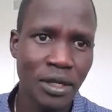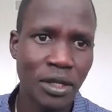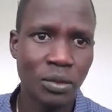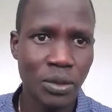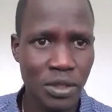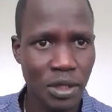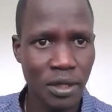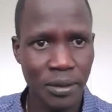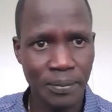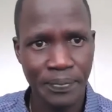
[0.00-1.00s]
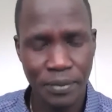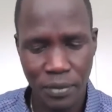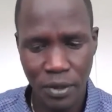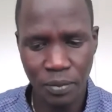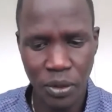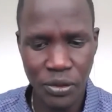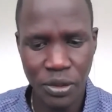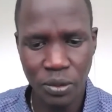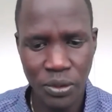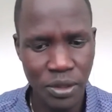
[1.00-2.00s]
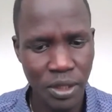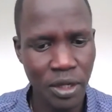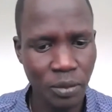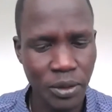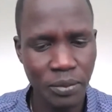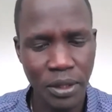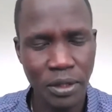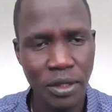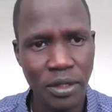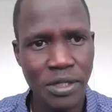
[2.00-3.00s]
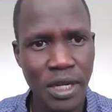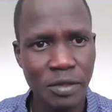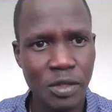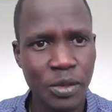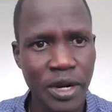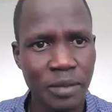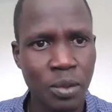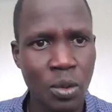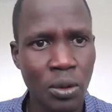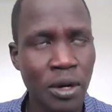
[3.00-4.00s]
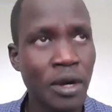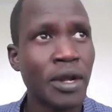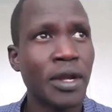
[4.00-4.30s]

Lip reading: He was a person who was helping me. His name is Brad Poor.